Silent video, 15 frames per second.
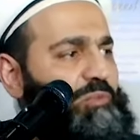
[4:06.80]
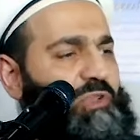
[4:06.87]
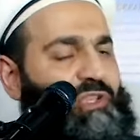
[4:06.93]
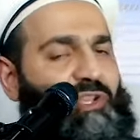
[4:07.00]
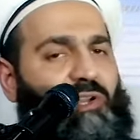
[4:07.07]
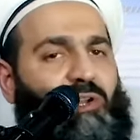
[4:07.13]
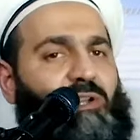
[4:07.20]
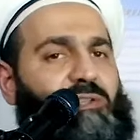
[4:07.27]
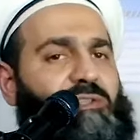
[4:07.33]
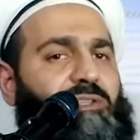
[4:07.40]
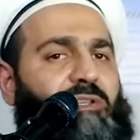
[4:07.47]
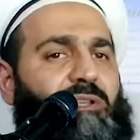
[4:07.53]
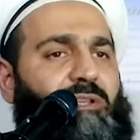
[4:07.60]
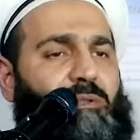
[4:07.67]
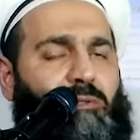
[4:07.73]

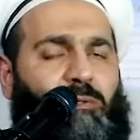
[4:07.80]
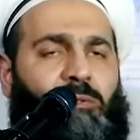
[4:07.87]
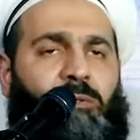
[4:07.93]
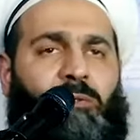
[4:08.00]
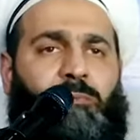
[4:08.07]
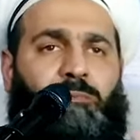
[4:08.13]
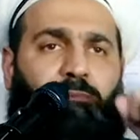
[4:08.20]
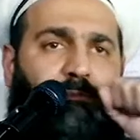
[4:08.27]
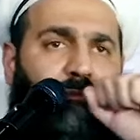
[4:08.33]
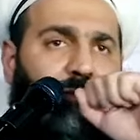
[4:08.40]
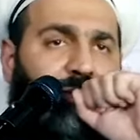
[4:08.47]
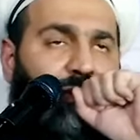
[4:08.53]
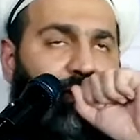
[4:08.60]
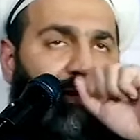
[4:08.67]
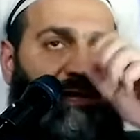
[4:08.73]
Because
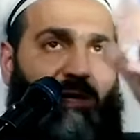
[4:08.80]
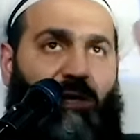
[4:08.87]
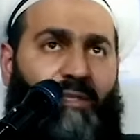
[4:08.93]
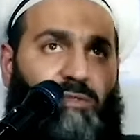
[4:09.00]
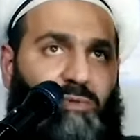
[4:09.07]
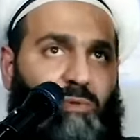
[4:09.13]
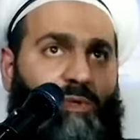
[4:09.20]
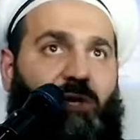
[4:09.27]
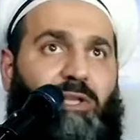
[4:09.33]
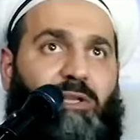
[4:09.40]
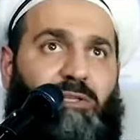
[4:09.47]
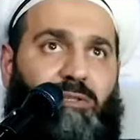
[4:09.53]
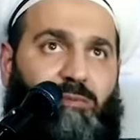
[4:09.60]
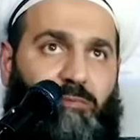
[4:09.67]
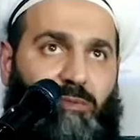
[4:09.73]
he is who he
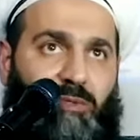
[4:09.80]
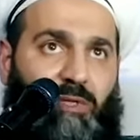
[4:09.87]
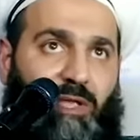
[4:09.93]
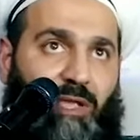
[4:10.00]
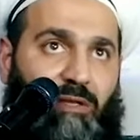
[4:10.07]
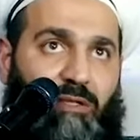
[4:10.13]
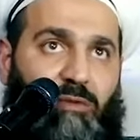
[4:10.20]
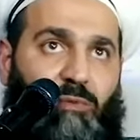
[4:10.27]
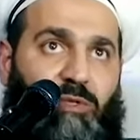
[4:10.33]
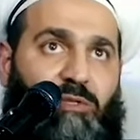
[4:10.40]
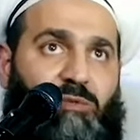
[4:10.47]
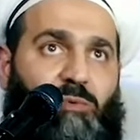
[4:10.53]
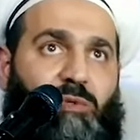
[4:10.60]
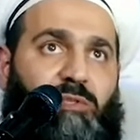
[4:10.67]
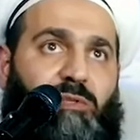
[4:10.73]
is, and he
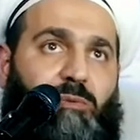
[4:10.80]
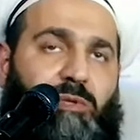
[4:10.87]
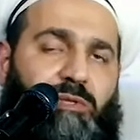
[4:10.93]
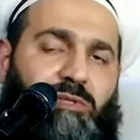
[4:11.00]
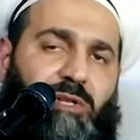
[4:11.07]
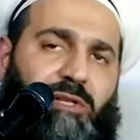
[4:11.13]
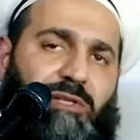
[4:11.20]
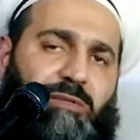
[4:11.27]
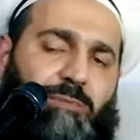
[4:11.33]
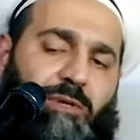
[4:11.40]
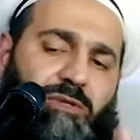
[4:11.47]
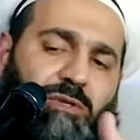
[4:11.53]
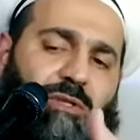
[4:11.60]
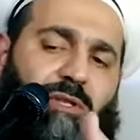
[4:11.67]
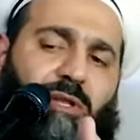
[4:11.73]
reached what he reached, and
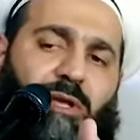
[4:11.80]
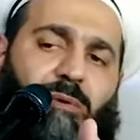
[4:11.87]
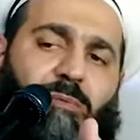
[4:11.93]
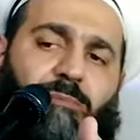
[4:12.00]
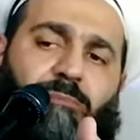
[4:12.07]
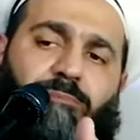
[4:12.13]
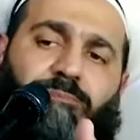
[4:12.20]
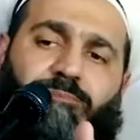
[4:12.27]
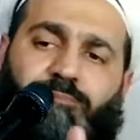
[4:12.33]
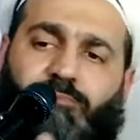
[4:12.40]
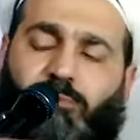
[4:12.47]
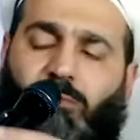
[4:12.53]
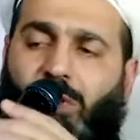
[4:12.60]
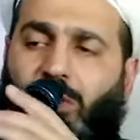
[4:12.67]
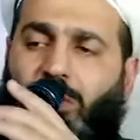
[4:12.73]
especially now,
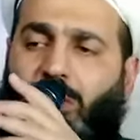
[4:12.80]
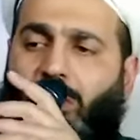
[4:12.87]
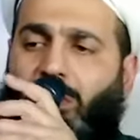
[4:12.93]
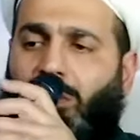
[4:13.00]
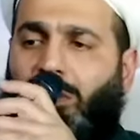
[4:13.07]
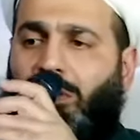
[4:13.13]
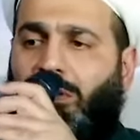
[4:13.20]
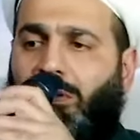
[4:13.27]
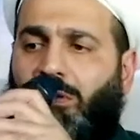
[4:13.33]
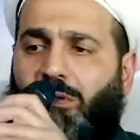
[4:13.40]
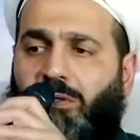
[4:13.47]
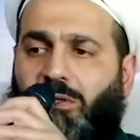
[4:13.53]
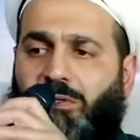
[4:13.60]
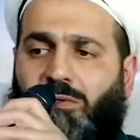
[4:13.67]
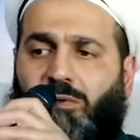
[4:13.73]

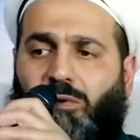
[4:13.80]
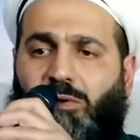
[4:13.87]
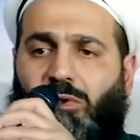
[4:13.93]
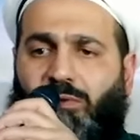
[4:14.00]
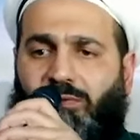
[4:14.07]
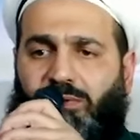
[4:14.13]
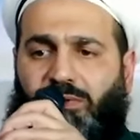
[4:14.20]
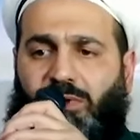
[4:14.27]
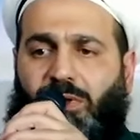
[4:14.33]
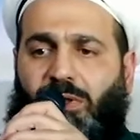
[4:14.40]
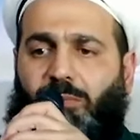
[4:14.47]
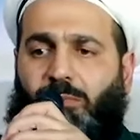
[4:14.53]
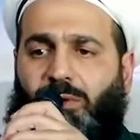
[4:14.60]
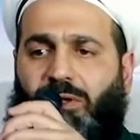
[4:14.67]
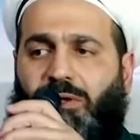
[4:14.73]
the story of
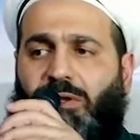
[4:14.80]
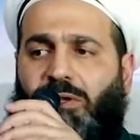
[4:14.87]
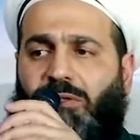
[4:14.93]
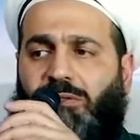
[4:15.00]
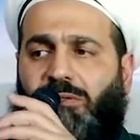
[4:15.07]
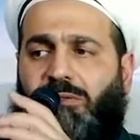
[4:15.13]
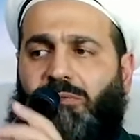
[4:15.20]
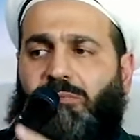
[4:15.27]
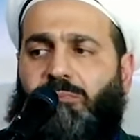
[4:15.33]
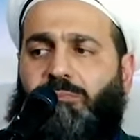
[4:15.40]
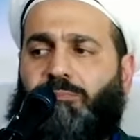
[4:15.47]
Isra and Mi'raj,